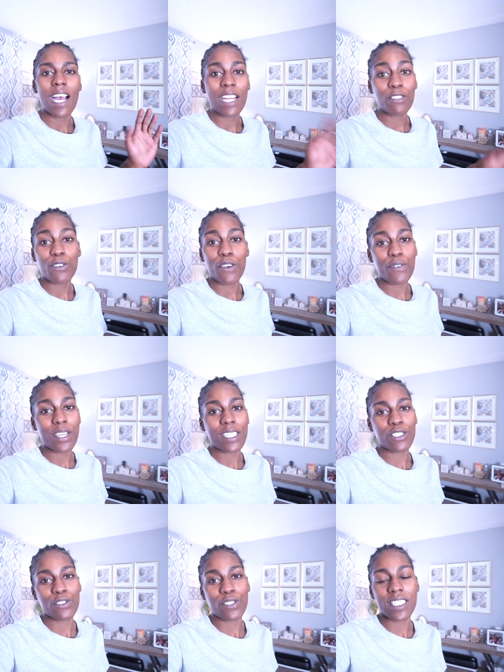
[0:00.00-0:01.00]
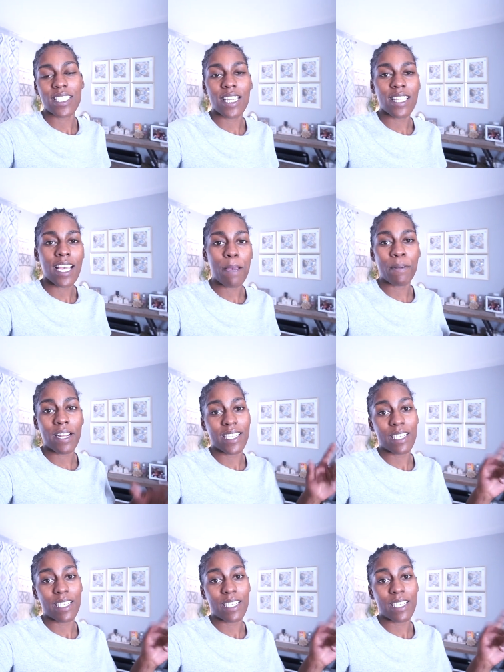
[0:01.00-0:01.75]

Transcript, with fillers: I don't know if you guys are going to see that, but I